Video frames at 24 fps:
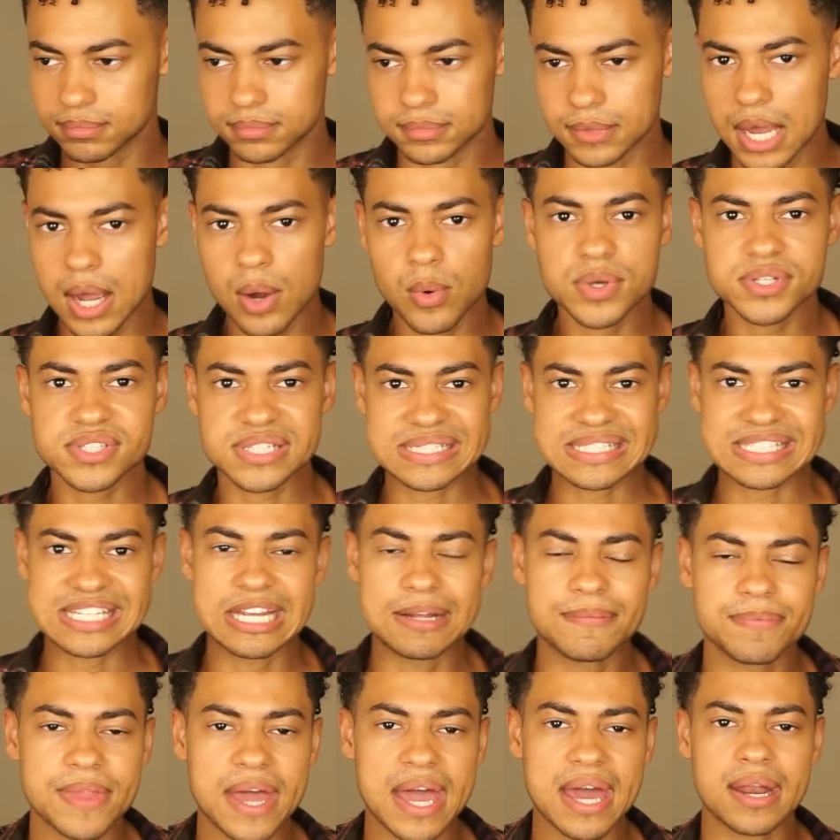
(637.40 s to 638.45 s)
That was a
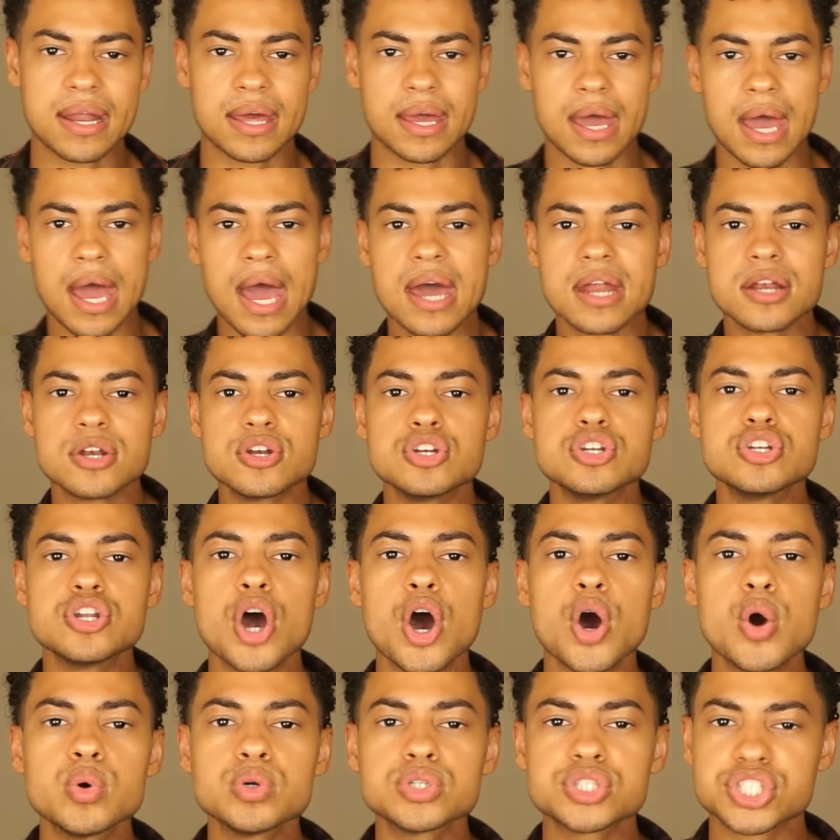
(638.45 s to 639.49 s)
team that had
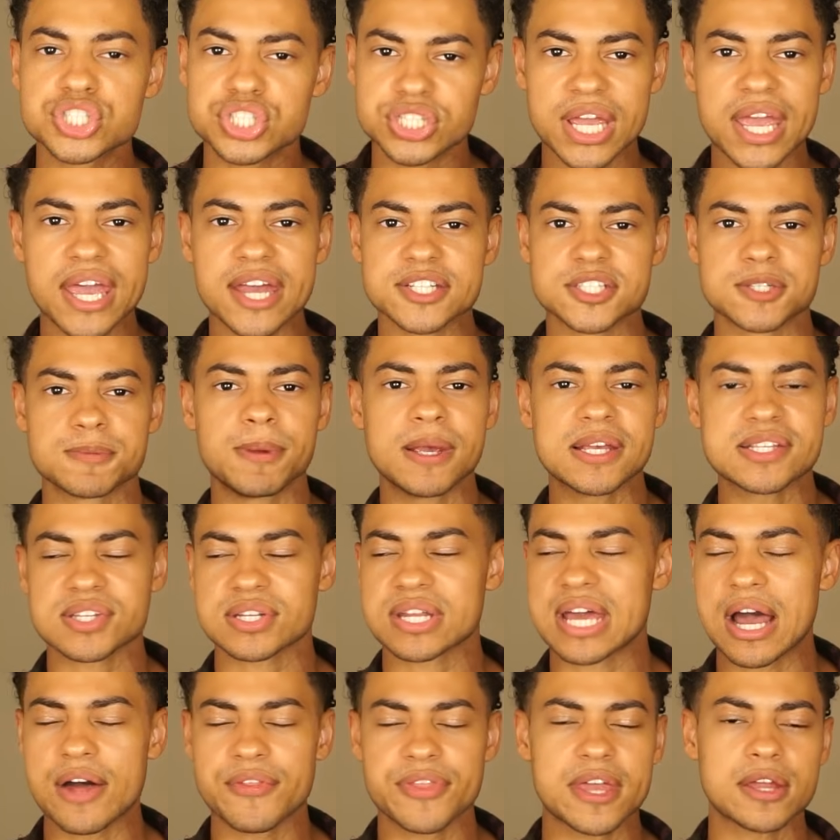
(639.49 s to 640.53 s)
no chance based on
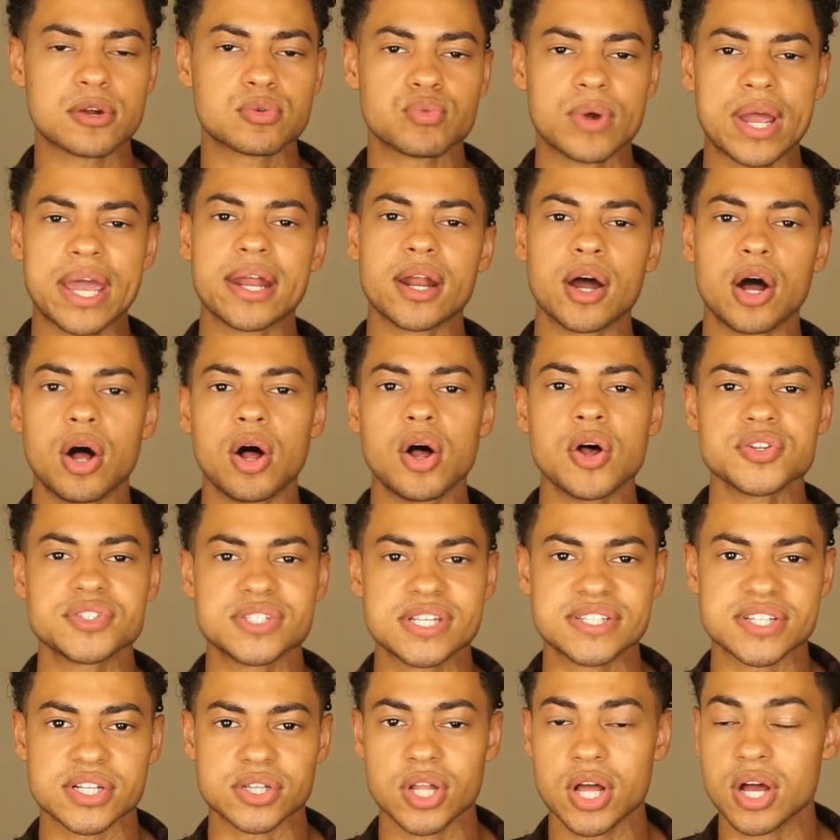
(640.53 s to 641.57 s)
how they ran all
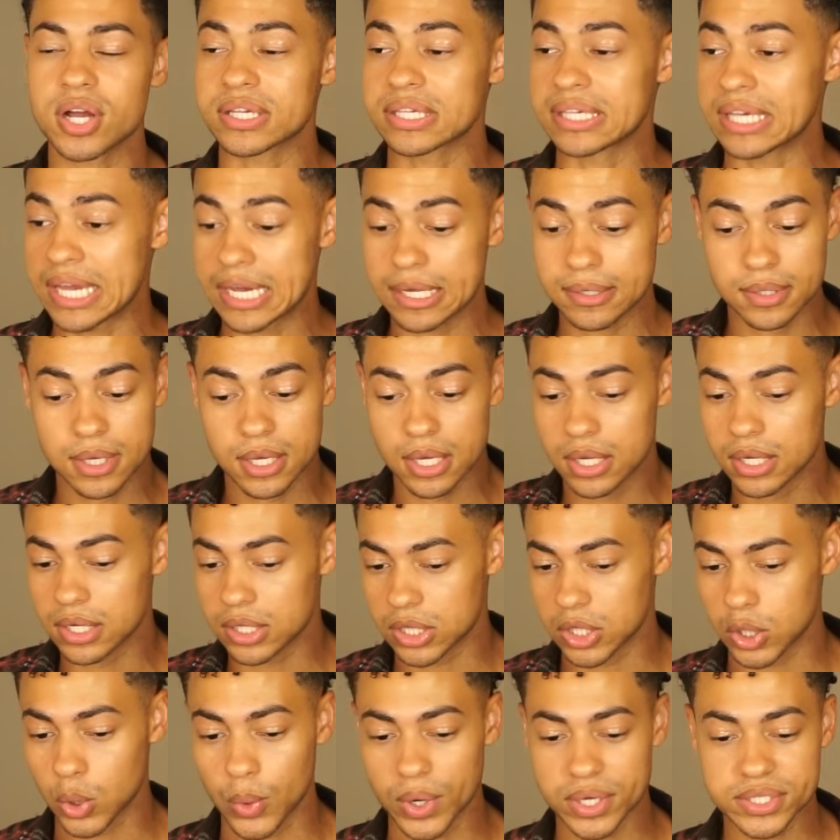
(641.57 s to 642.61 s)
season long, yet
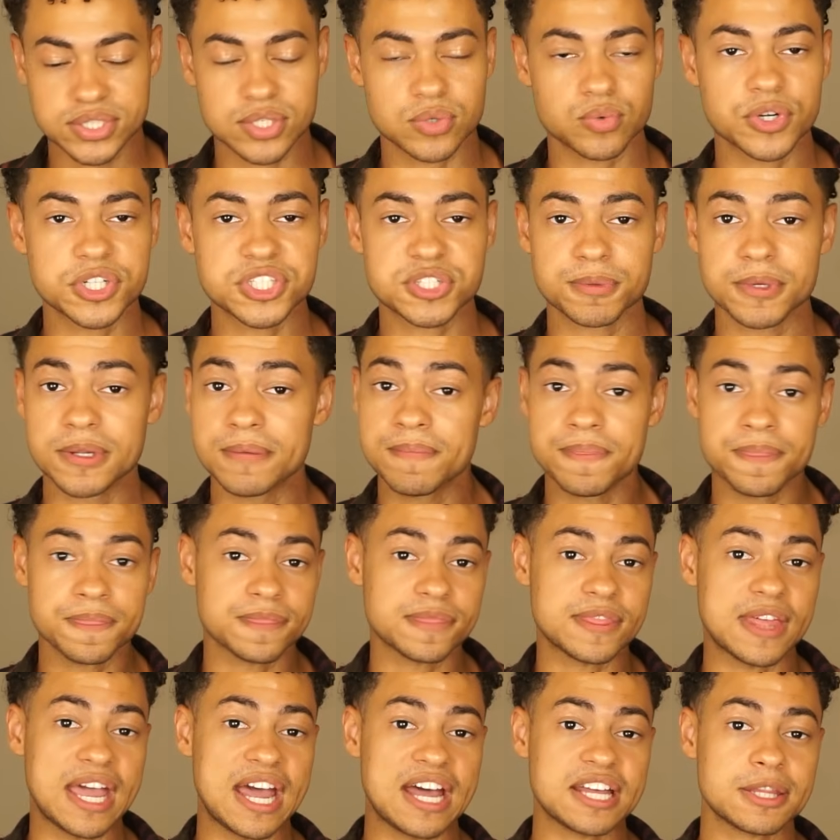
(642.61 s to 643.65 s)
going to Richmond,
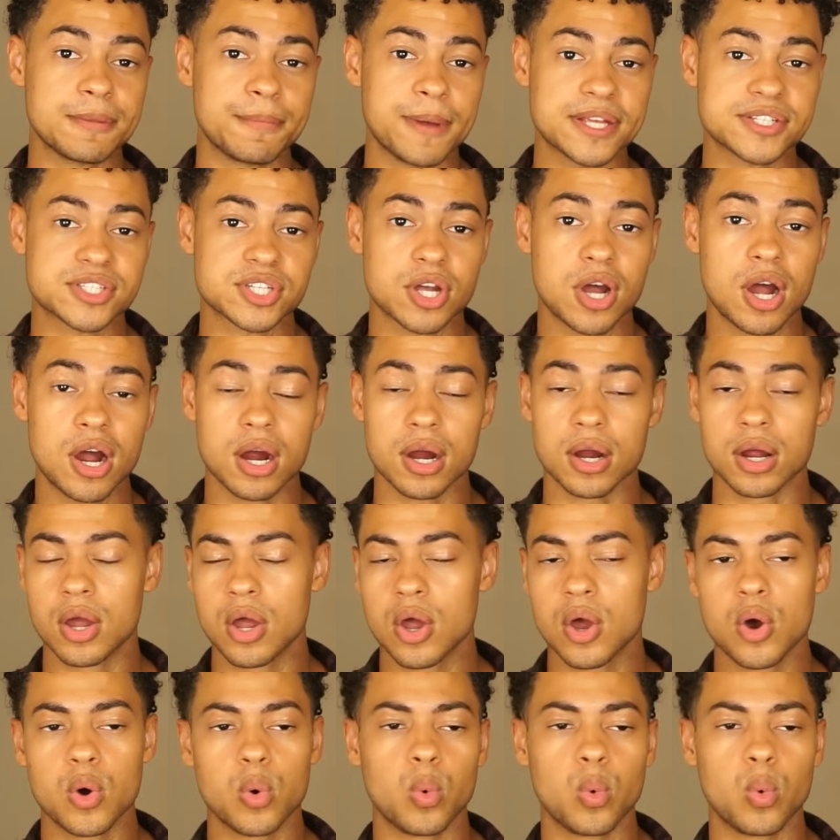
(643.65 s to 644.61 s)
they had the best car.